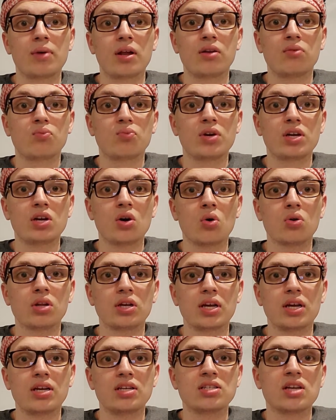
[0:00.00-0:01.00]
and we
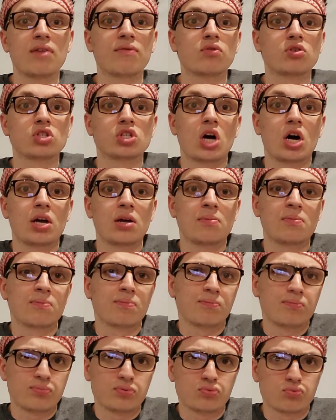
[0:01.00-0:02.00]
only ever saw
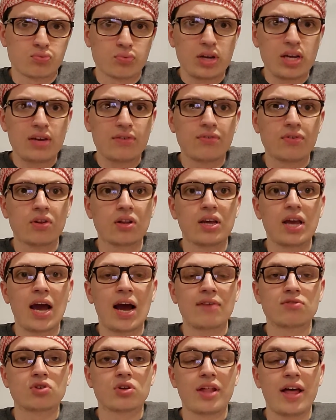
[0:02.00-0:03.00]
him briefly
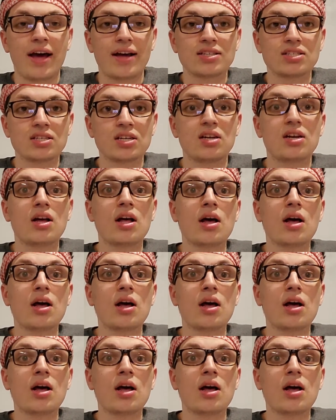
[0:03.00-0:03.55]
after that.